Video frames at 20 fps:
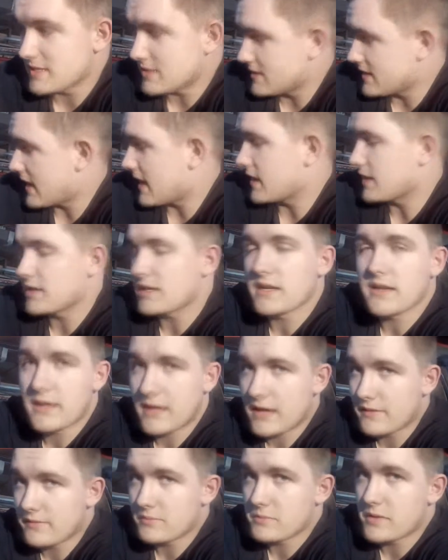the static I
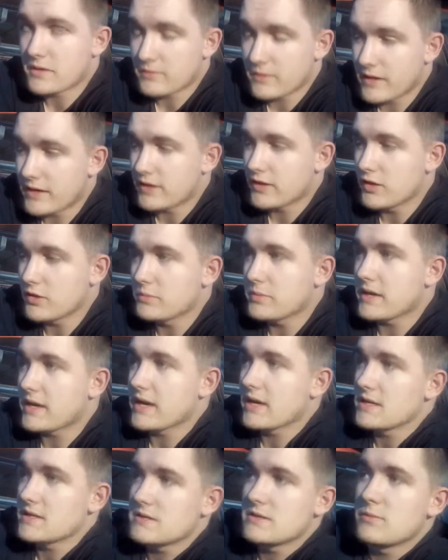have in my radio,
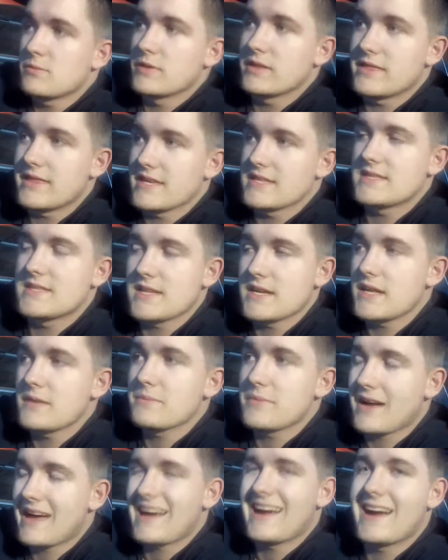because with this sitting
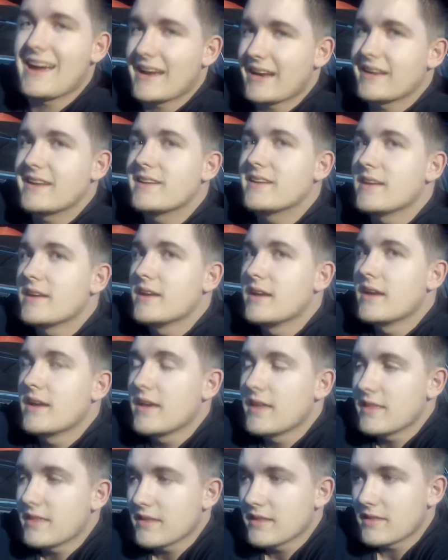behind
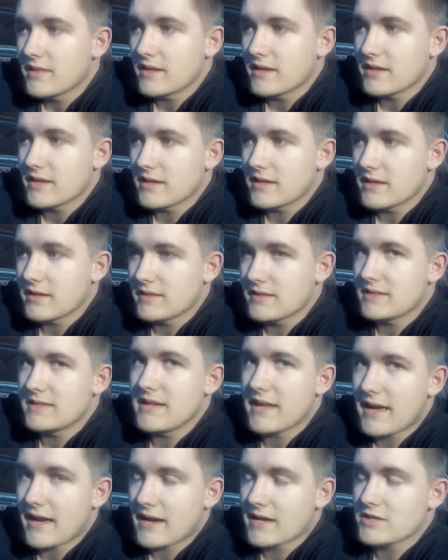the
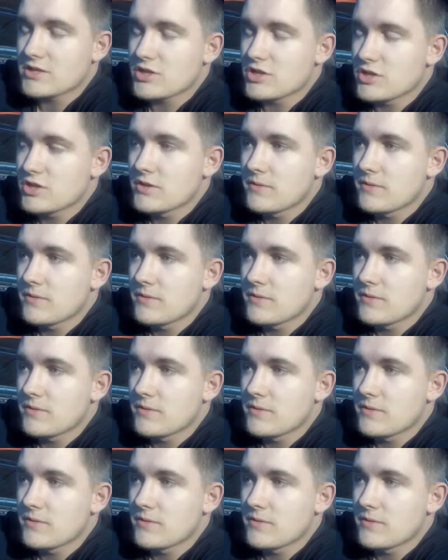dash,